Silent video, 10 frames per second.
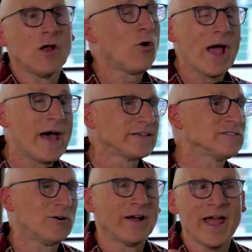no S
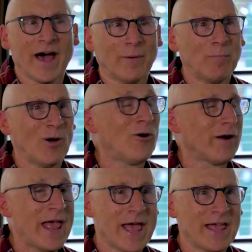or M or
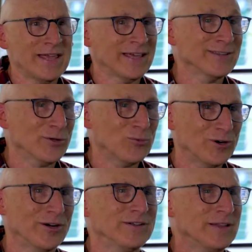A in the
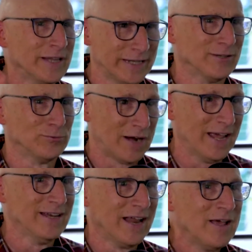word little,
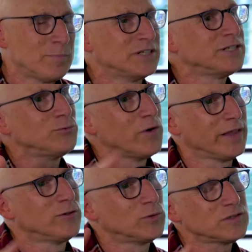right? But she read
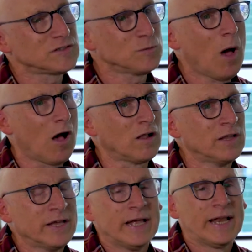the word small.
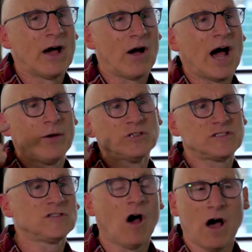Now, I was
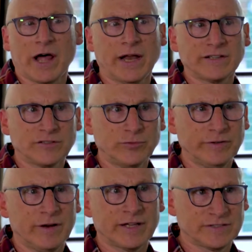taught as
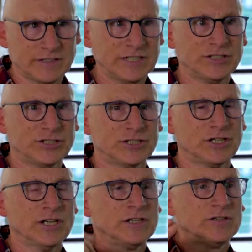a teacher
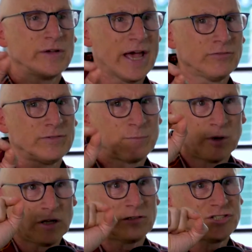to put
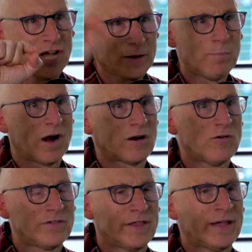a little check mark
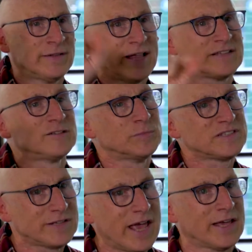over that, and that's a
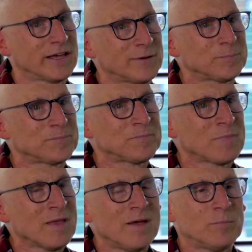mistake.
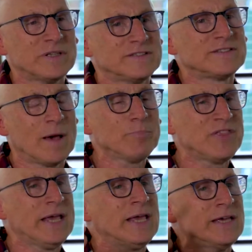But
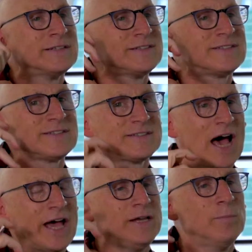something
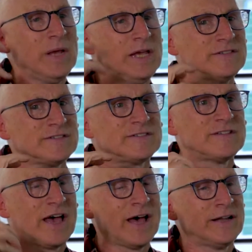inside me
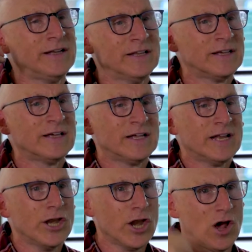said,
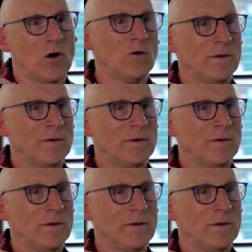no.